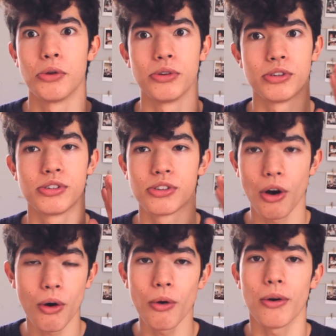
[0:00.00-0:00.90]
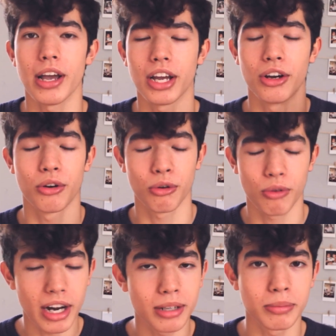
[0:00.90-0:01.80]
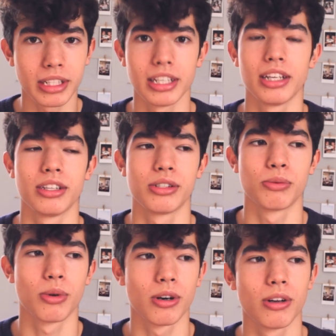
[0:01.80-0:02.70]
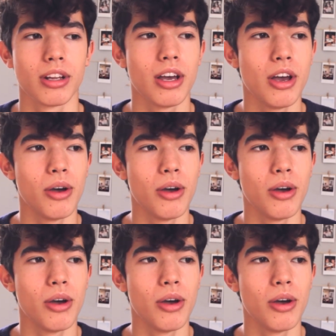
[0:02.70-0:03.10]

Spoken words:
so incredibly in this world,